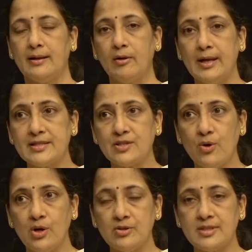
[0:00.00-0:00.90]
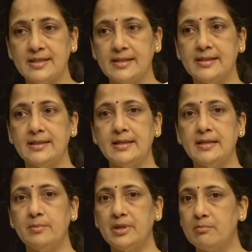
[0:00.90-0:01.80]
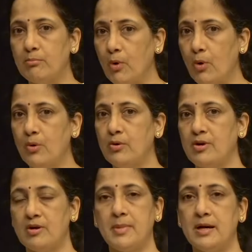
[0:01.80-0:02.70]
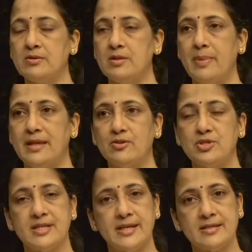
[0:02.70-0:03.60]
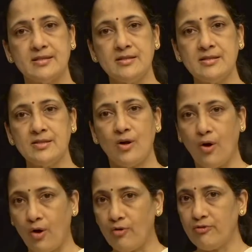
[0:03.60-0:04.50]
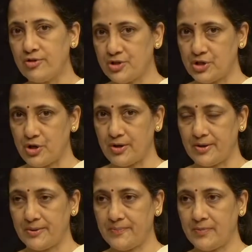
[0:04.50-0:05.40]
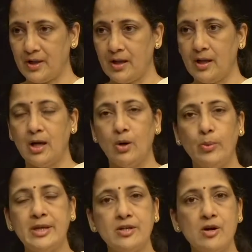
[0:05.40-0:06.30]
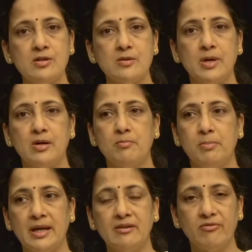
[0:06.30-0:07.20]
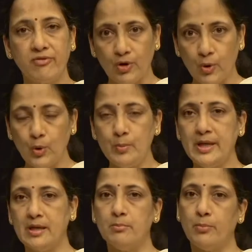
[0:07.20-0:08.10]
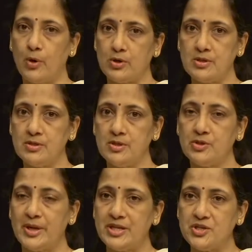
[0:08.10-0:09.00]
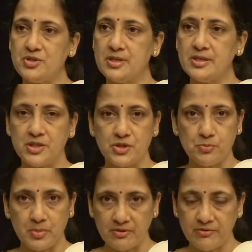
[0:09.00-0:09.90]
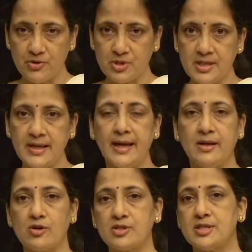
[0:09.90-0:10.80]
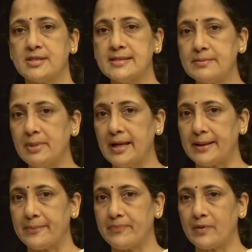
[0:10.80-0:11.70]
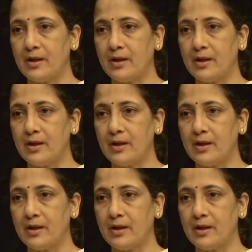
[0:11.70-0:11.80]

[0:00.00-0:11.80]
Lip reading: Now, let's go on to study a little bit more about the pathogenesis of shock. We talked about blood flow being important to ensure tissue perfusion and oxygen supply.